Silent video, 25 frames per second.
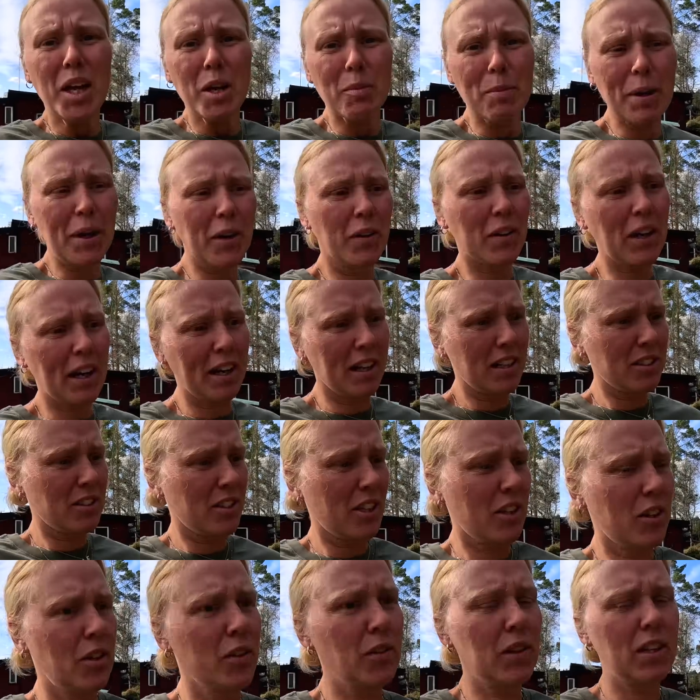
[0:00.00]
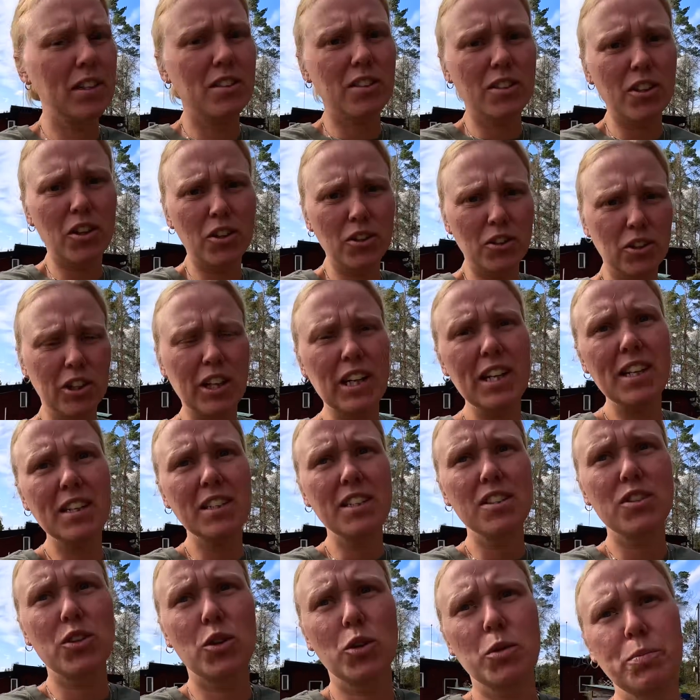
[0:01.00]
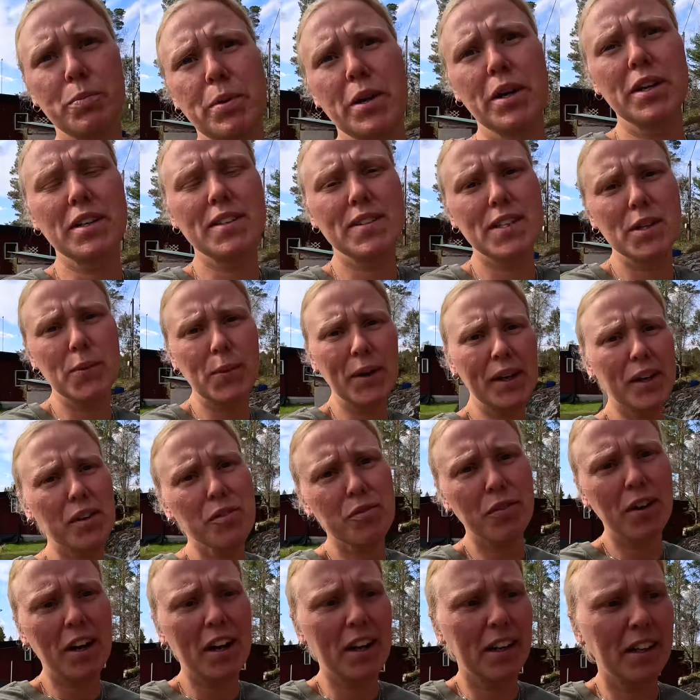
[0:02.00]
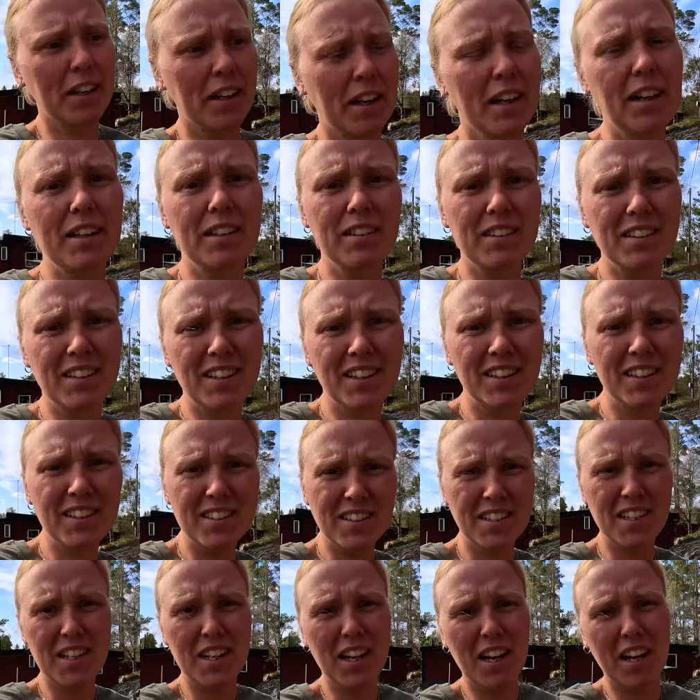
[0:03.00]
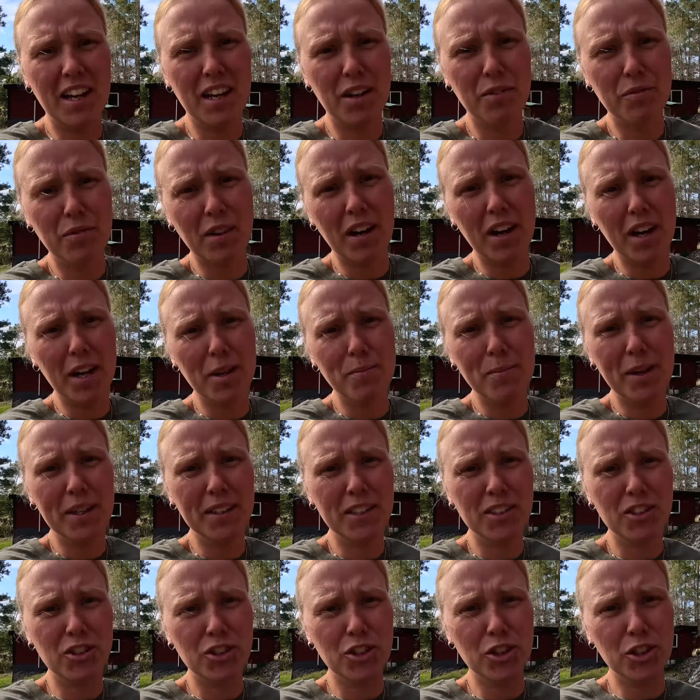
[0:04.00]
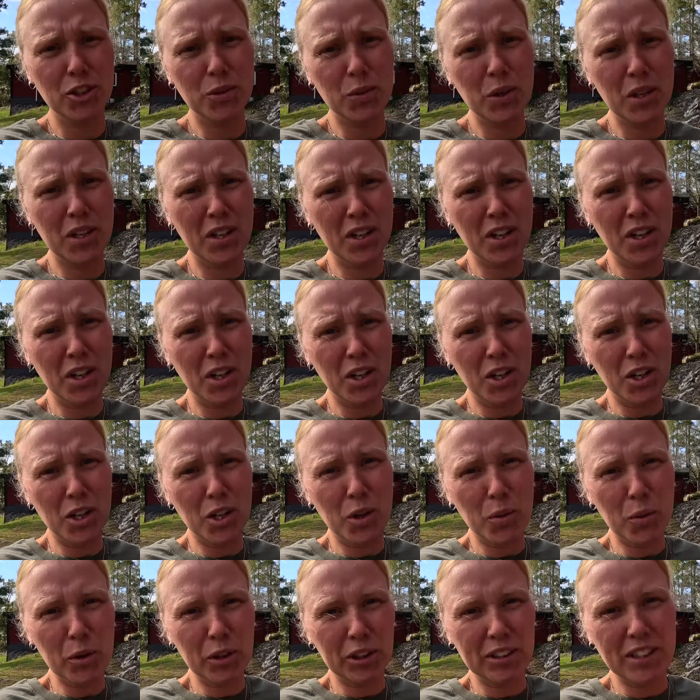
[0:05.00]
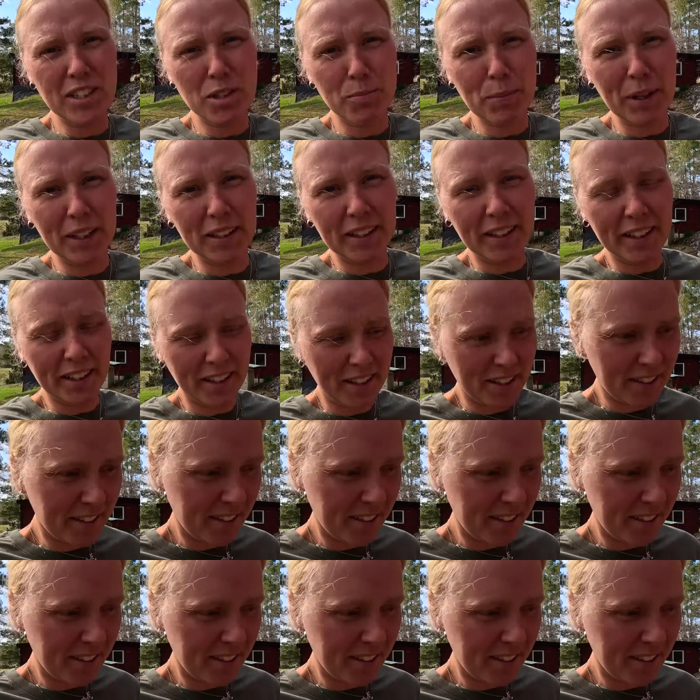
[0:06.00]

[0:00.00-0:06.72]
But alright, so let's start to clean this up, see what I can find, and see if I manage to work this bad guy.